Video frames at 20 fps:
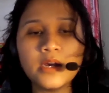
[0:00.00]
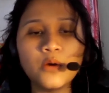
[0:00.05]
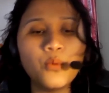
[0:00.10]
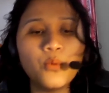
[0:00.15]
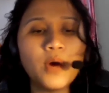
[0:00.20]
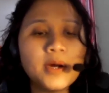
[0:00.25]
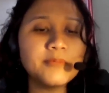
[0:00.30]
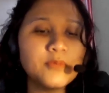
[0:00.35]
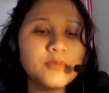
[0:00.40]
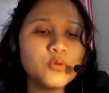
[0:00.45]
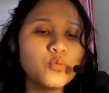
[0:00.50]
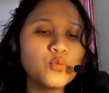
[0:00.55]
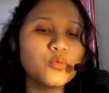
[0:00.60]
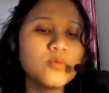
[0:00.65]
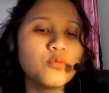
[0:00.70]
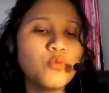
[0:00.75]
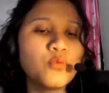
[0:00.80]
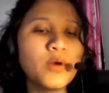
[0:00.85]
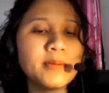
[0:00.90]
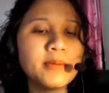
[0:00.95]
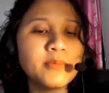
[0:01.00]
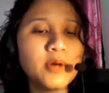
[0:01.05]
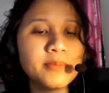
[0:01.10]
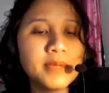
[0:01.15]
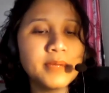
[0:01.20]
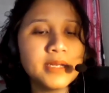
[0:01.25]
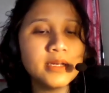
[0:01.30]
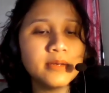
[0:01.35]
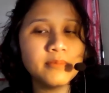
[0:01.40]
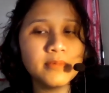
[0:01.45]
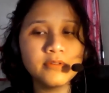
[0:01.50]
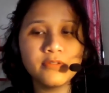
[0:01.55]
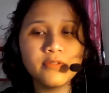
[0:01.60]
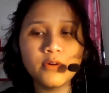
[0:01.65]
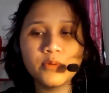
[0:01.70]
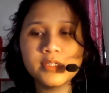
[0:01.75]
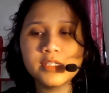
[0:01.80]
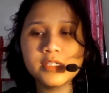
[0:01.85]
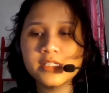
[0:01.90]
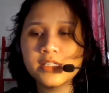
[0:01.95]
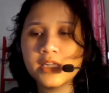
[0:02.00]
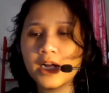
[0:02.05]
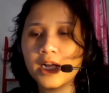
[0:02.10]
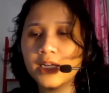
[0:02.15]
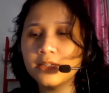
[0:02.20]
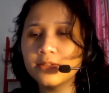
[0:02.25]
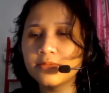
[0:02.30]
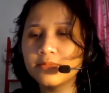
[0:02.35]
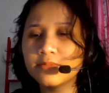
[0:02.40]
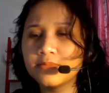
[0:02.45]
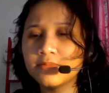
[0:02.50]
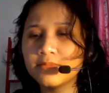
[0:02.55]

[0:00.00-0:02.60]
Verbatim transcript: One, one more minute before we start.